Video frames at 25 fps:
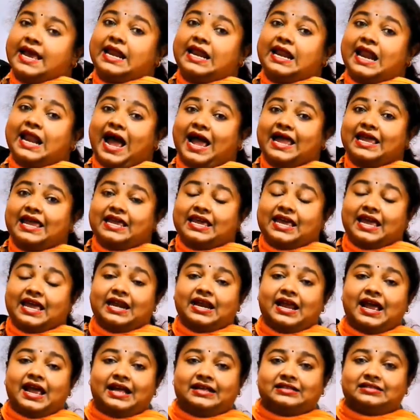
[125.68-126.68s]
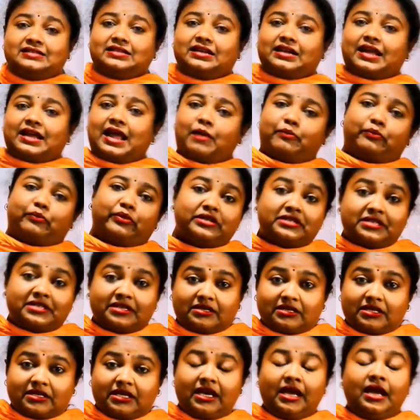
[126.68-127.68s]
lichen has the
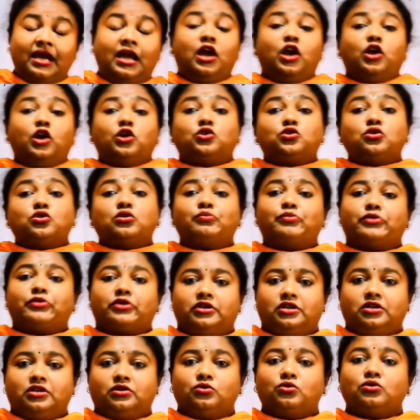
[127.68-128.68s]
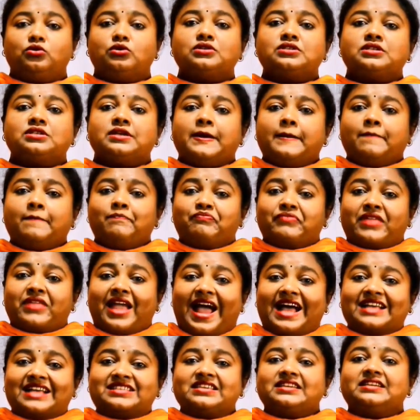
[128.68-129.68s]
capacity to produce
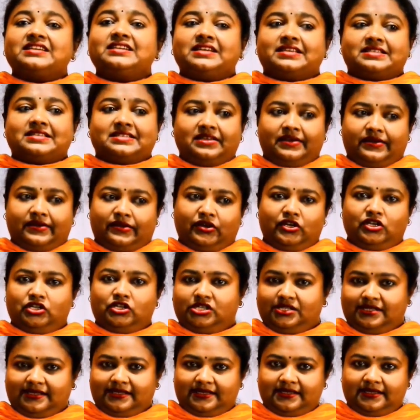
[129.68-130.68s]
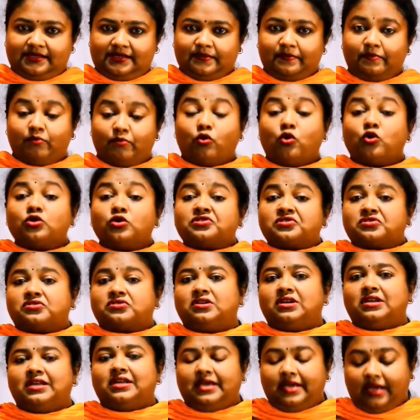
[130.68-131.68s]
acidic secretions,
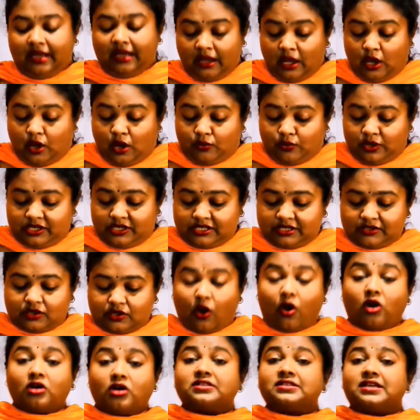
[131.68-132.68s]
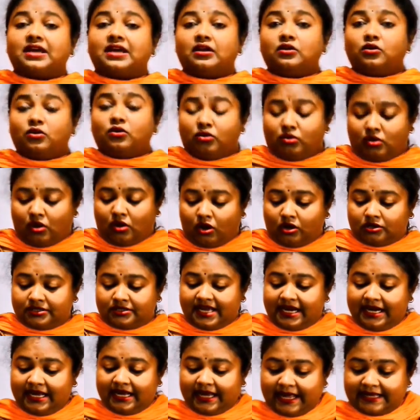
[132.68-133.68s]
mostly, which is
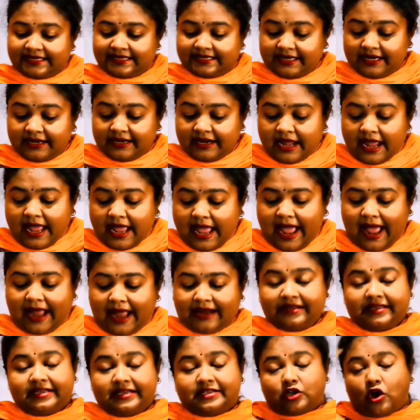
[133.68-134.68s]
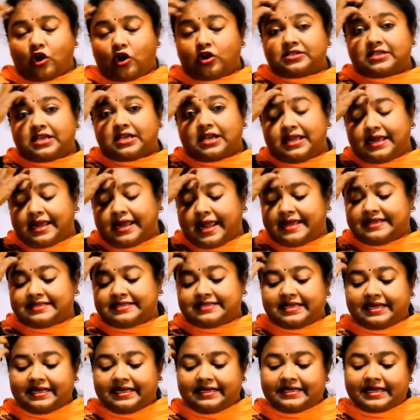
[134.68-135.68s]
oxalic acid, and this oxalic
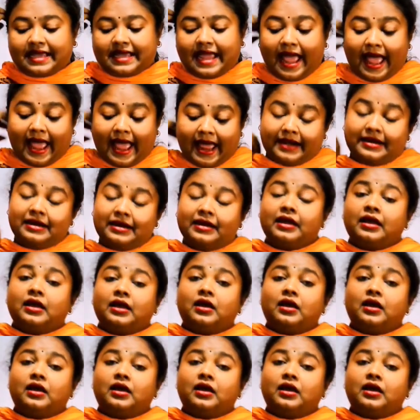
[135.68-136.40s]
acid can